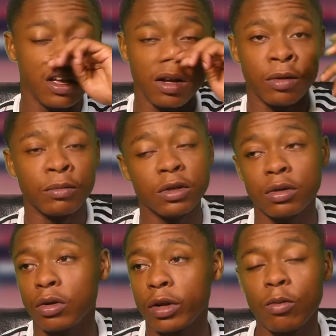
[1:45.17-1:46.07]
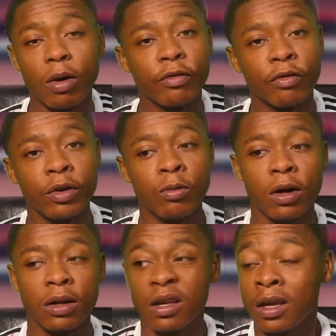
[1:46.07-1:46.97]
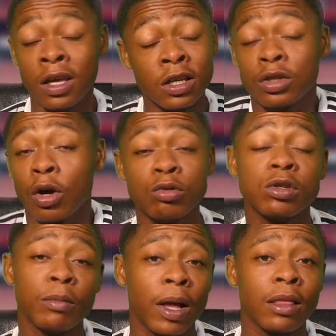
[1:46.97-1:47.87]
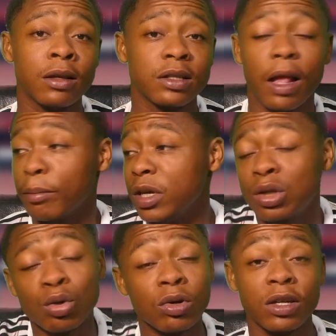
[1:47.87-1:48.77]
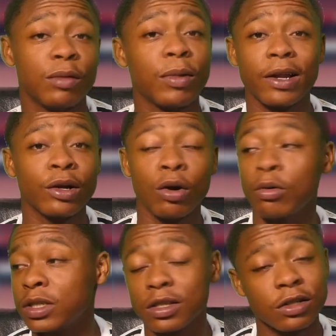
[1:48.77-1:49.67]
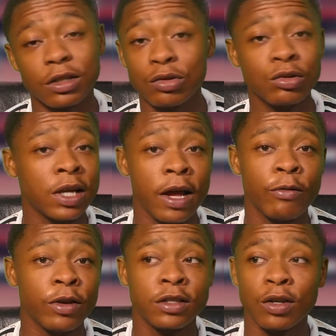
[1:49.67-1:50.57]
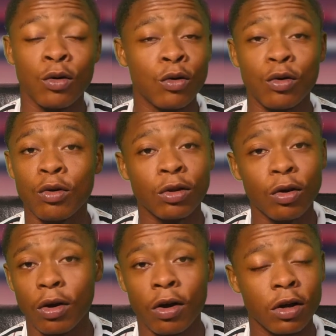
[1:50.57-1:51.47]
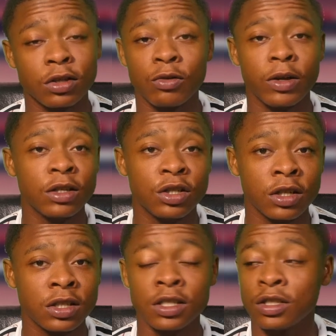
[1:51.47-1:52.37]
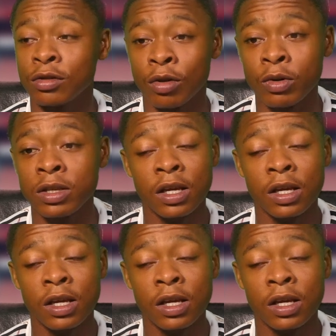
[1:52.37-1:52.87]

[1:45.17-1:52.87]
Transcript: You know, they won 3-1. His goal's a madness. Like, me talking about the goal isn't going to do Tyrese or Doncaster any justice, you know.